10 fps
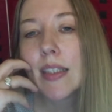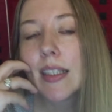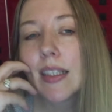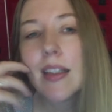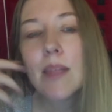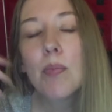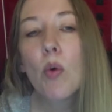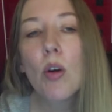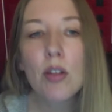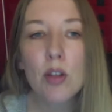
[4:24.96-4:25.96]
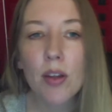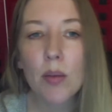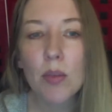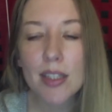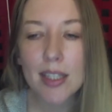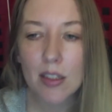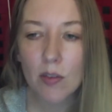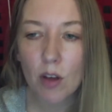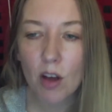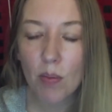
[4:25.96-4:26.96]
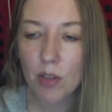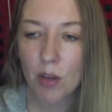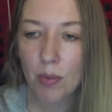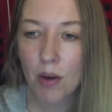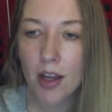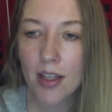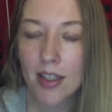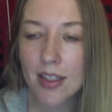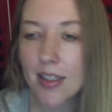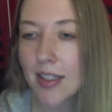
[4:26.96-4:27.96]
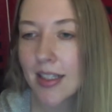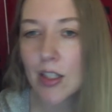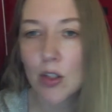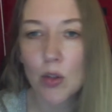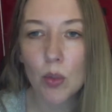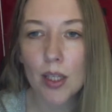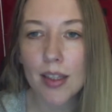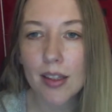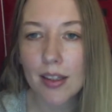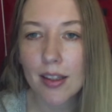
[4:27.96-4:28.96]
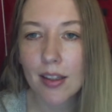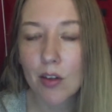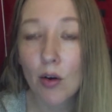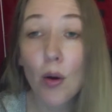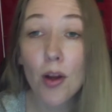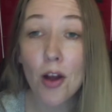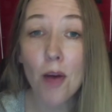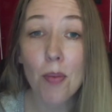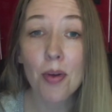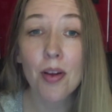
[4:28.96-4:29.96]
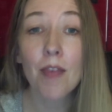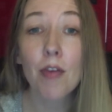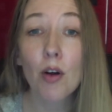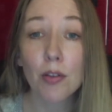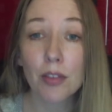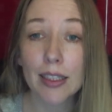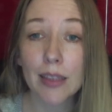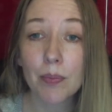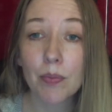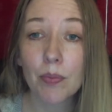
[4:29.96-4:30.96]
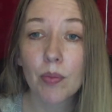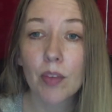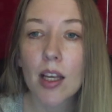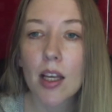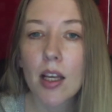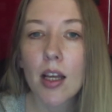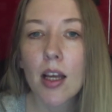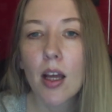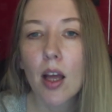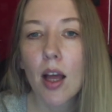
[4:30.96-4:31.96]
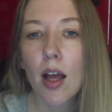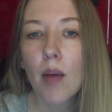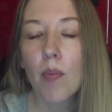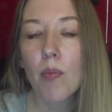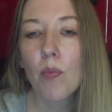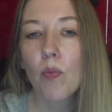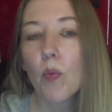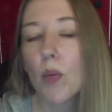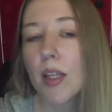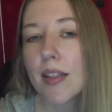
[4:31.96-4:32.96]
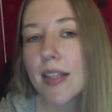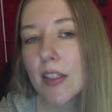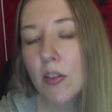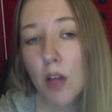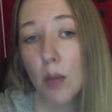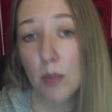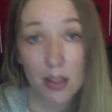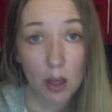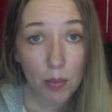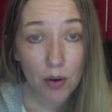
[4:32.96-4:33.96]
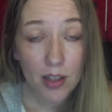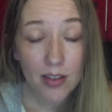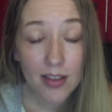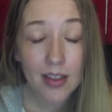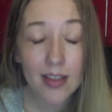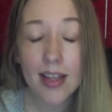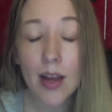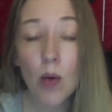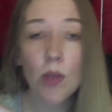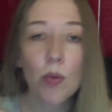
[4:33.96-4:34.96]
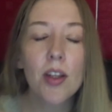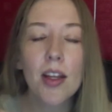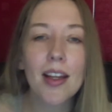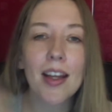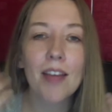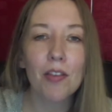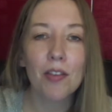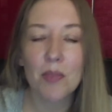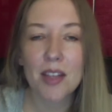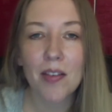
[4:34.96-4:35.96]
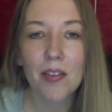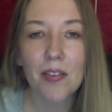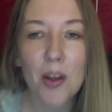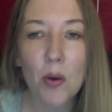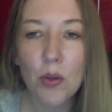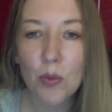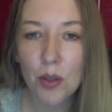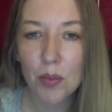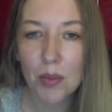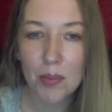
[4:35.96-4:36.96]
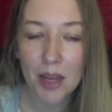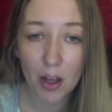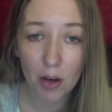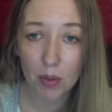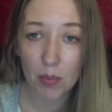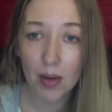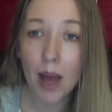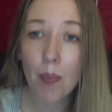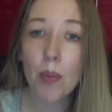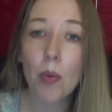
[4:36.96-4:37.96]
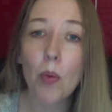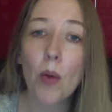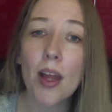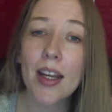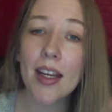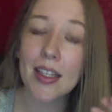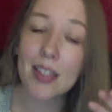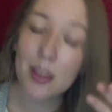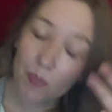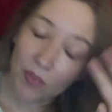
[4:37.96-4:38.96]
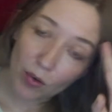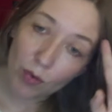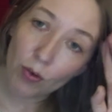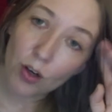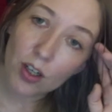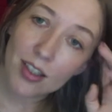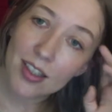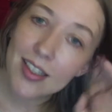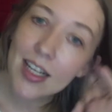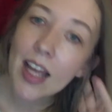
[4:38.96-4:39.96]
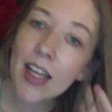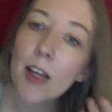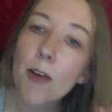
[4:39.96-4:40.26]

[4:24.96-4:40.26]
even more so than with 6 of Cups upright, it's an issue with growing up, evolving. When 6 of Cups is upright, they always want to give of themselves. They always want to make other people happy. But when it is reversed, it's like